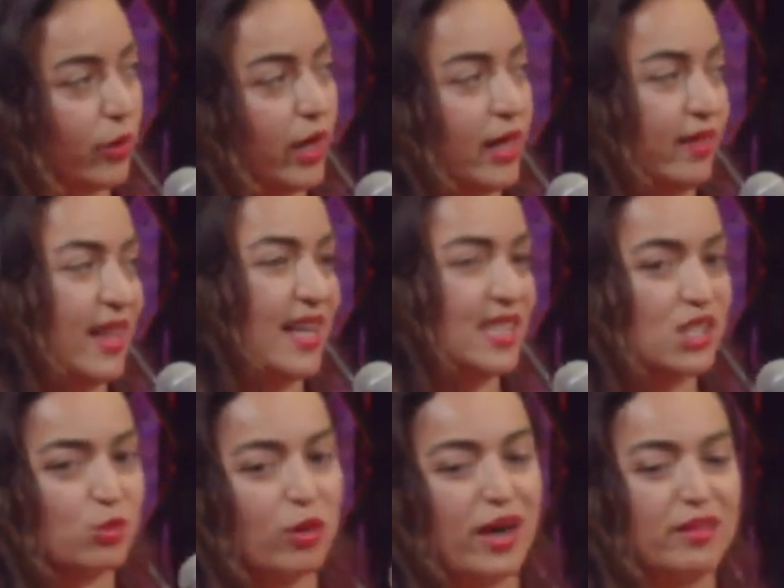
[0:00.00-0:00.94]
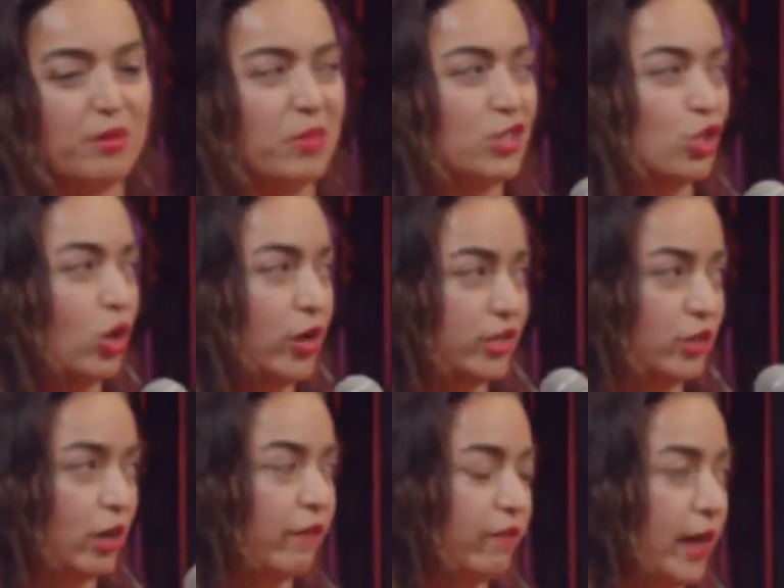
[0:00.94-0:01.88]
and that's where the majority
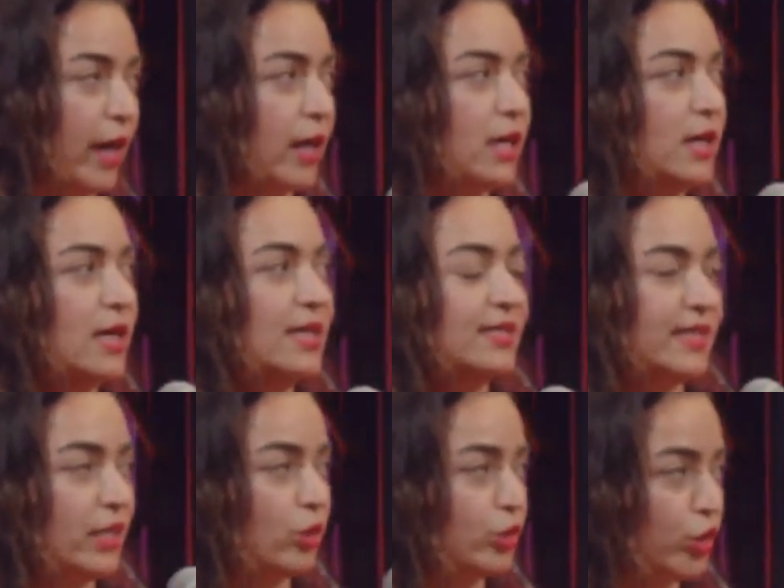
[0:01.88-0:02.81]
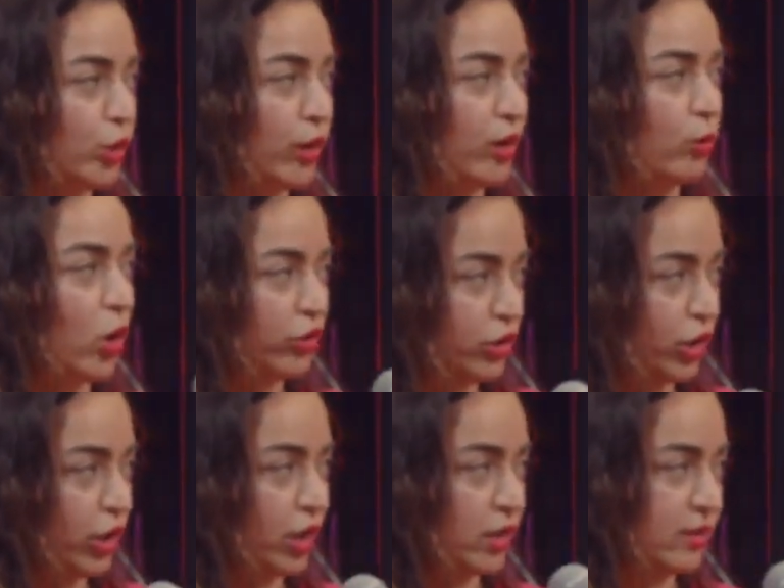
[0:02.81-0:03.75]
of like CO2 and
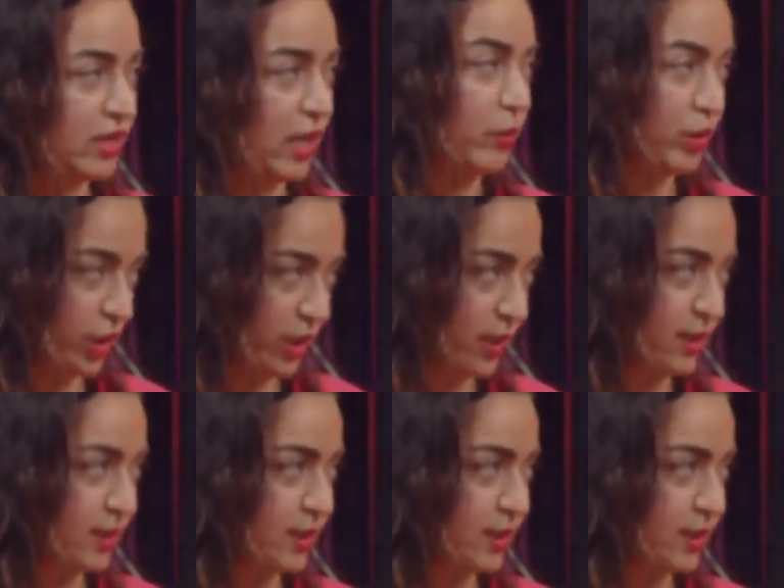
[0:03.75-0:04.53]
water consumption is.